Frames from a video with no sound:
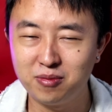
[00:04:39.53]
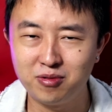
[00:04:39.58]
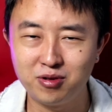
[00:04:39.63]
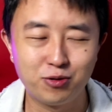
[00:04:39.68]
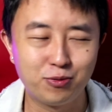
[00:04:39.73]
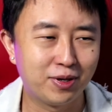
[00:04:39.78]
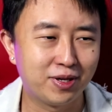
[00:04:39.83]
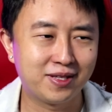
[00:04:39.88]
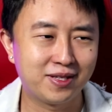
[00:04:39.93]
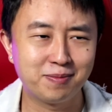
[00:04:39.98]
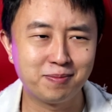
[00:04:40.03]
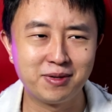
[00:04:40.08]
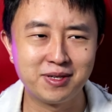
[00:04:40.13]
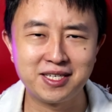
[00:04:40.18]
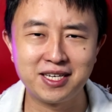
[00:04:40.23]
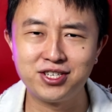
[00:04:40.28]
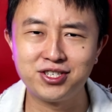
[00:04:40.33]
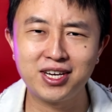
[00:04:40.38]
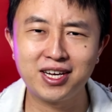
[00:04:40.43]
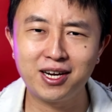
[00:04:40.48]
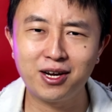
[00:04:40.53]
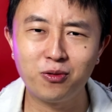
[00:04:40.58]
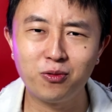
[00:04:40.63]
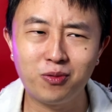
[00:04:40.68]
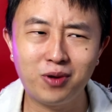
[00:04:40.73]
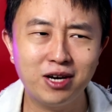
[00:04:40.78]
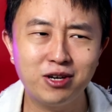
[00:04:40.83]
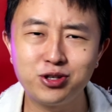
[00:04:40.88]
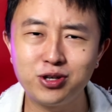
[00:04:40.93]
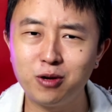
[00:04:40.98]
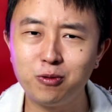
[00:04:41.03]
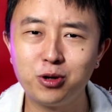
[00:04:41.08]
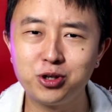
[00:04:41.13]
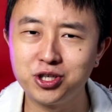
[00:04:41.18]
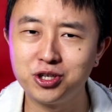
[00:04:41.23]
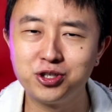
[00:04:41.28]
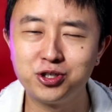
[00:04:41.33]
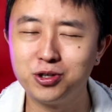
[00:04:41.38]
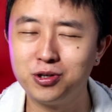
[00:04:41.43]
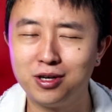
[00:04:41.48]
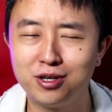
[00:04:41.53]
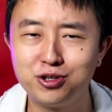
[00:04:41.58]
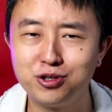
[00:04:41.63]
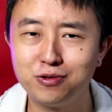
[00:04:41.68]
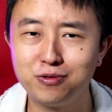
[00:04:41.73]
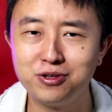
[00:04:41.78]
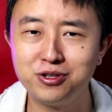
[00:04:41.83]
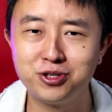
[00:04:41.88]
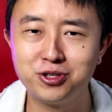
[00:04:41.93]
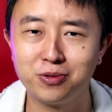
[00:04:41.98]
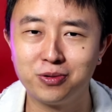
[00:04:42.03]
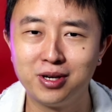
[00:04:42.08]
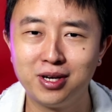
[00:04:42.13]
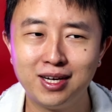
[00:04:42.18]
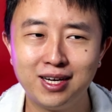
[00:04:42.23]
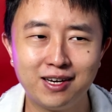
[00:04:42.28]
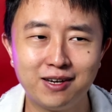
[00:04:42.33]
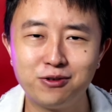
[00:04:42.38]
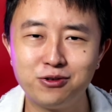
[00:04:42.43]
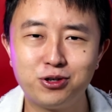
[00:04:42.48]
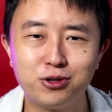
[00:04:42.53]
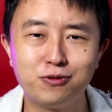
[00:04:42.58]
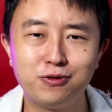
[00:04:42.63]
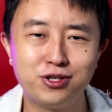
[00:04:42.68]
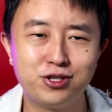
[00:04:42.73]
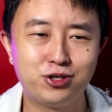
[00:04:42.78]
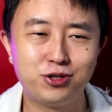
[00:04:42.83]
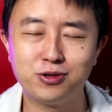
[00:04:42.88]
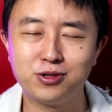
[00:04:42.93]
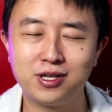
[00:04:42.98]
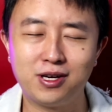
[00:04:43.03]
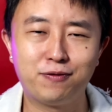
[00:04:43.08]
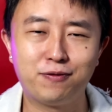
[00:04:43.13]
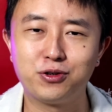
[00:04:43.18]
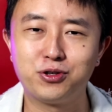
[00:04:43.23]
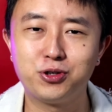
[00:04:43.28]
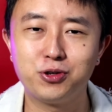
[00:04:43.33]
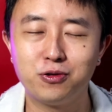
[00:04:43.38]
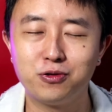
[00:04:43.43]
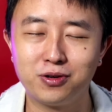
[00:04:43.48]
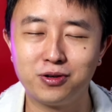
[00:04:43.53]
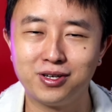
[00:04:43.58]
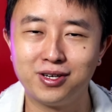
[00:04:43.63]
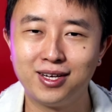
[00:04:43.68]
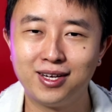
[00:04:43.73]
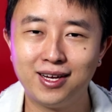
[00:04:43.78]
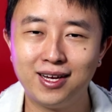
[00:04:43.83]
You may say, Jedi, why should I watch a children's show? The children's shows are for children.